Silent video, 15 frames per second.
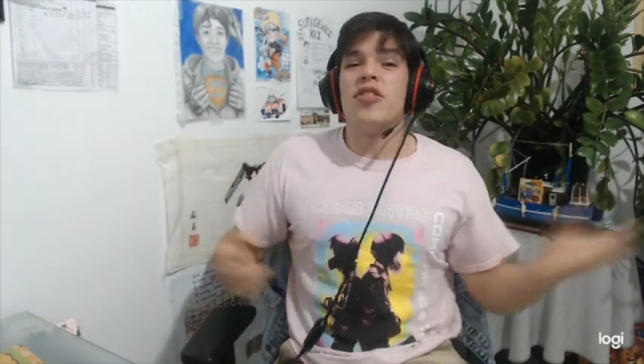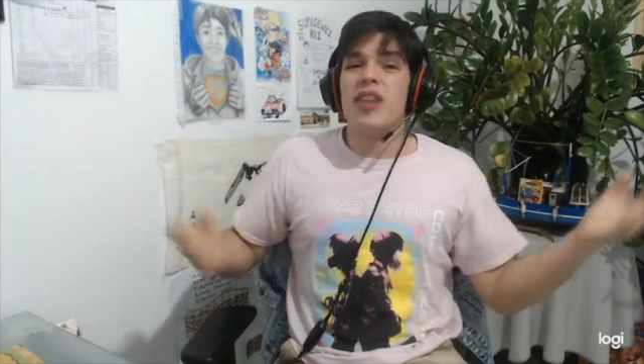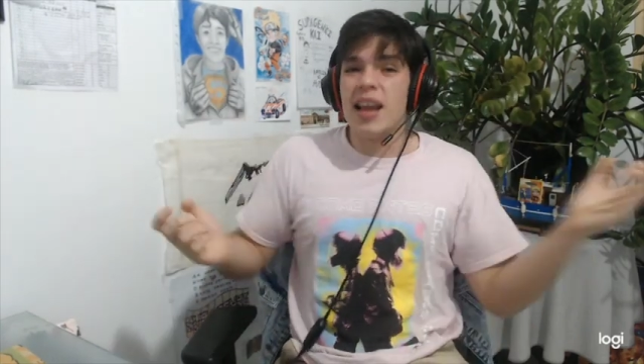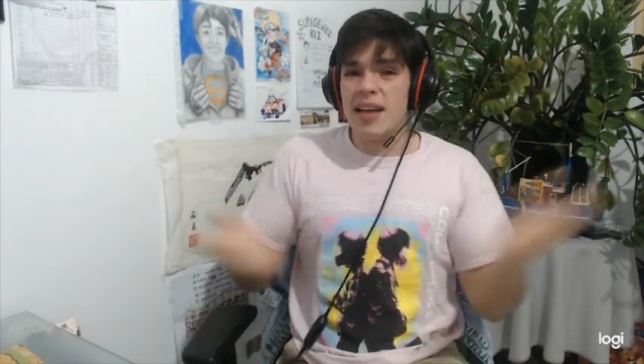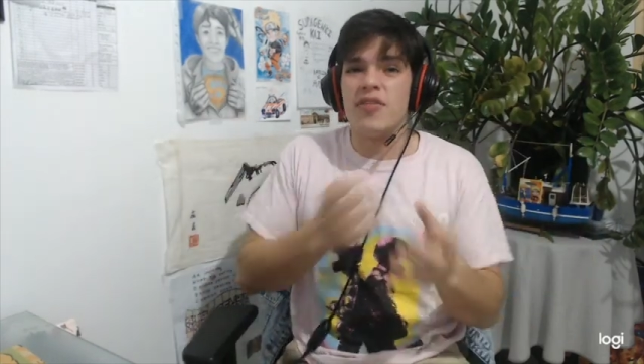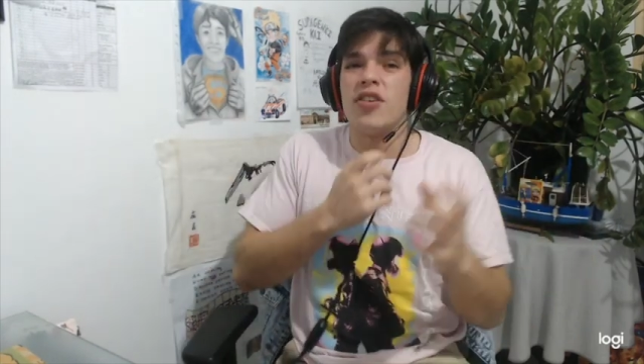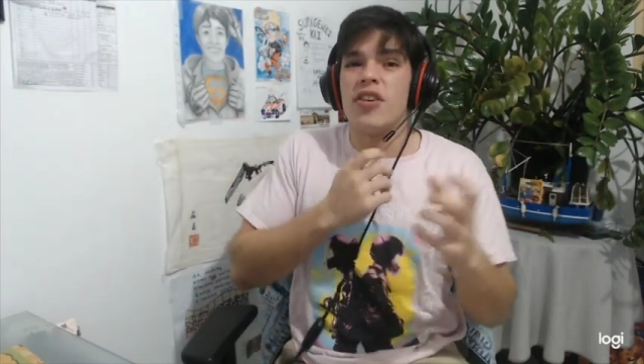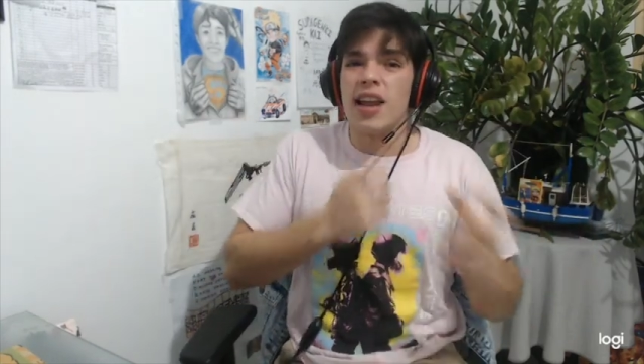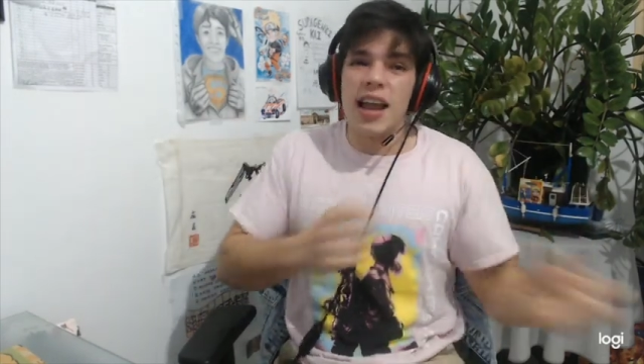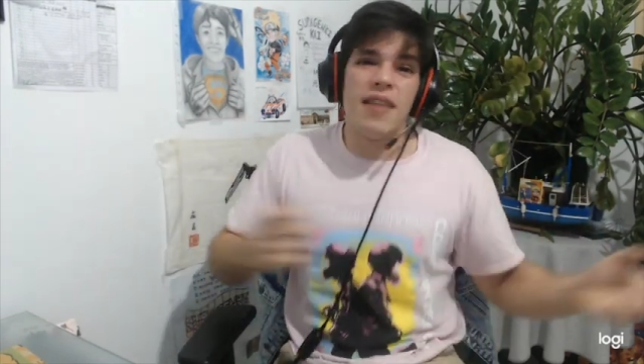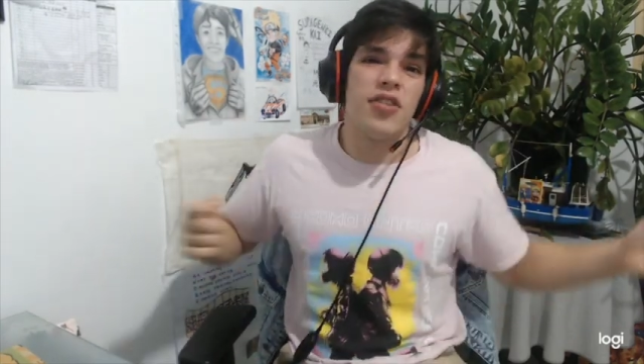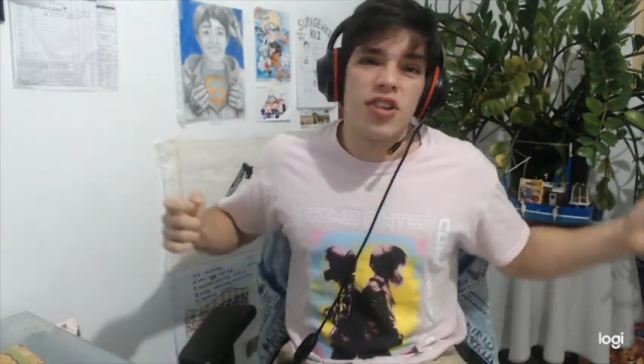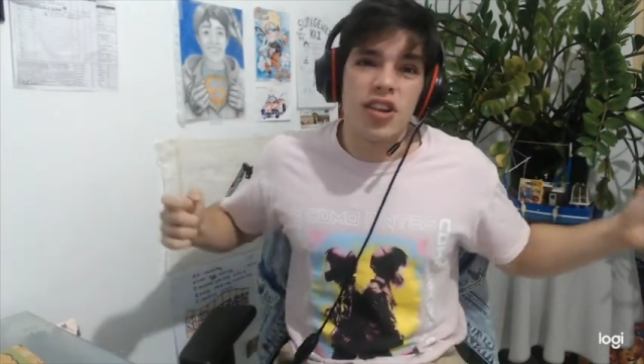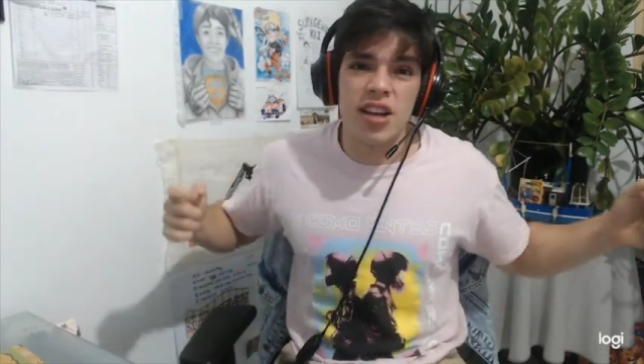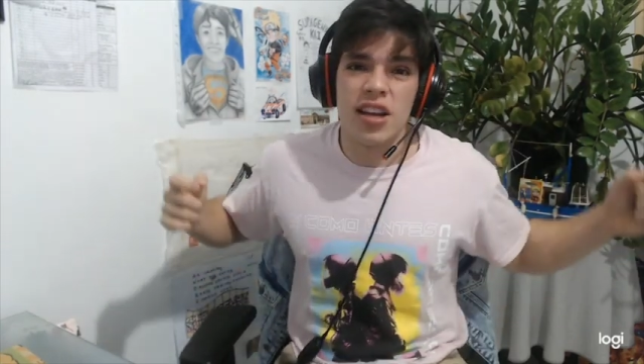ever,
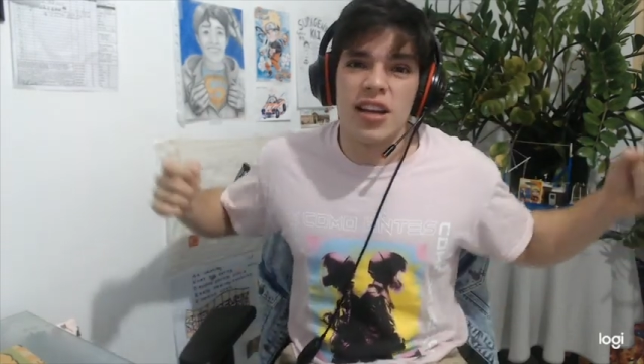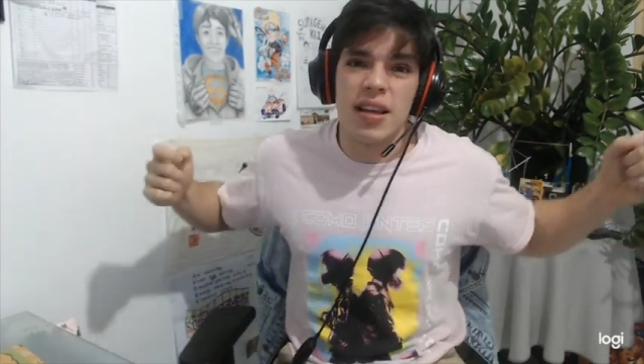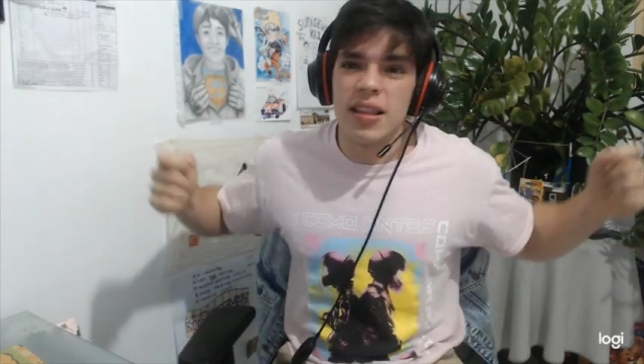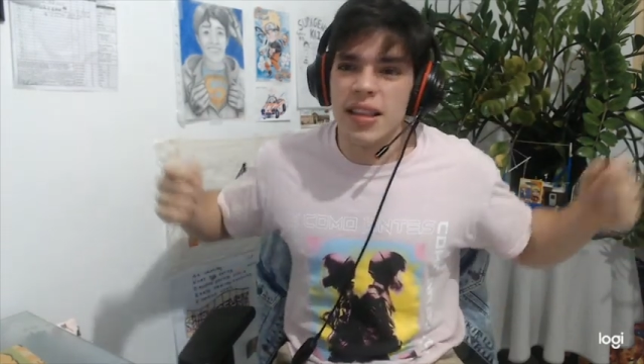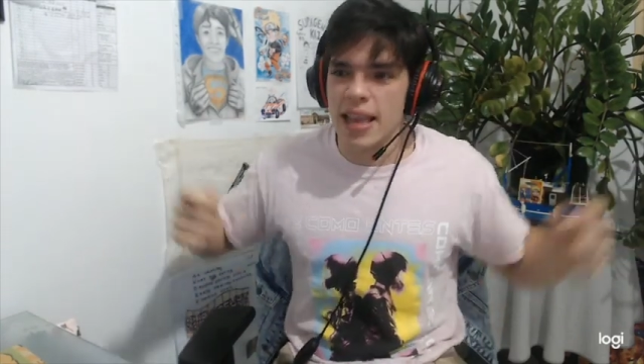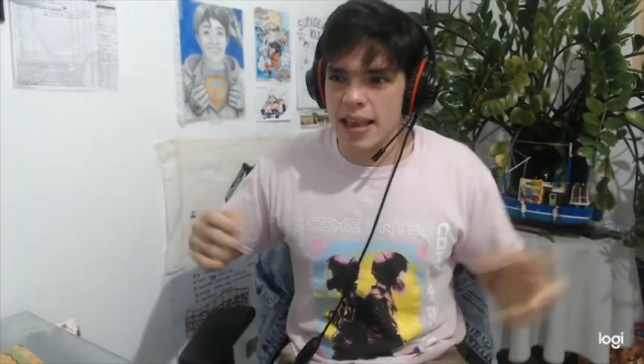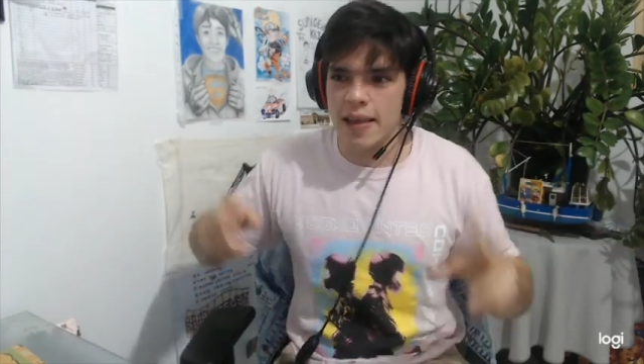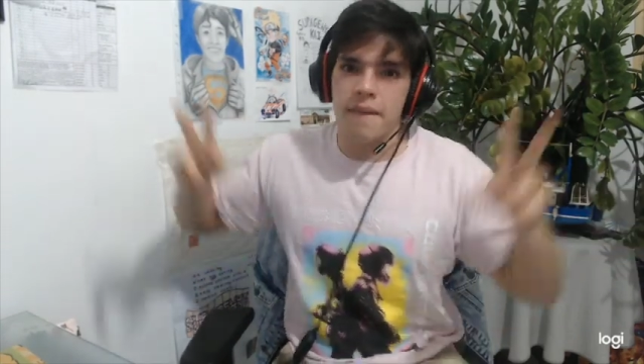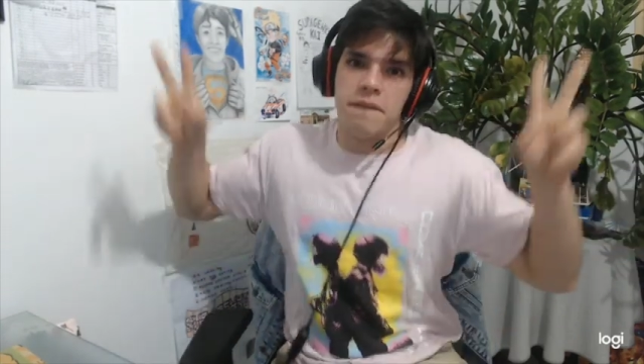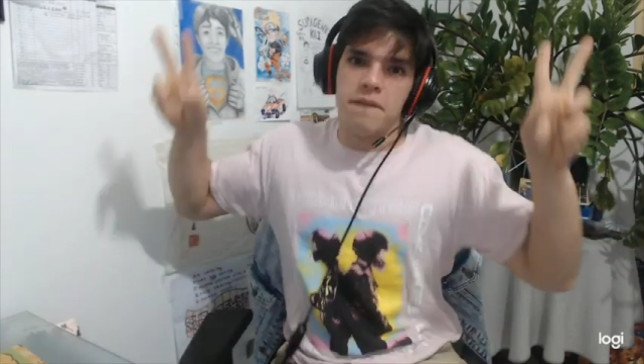ever gonna like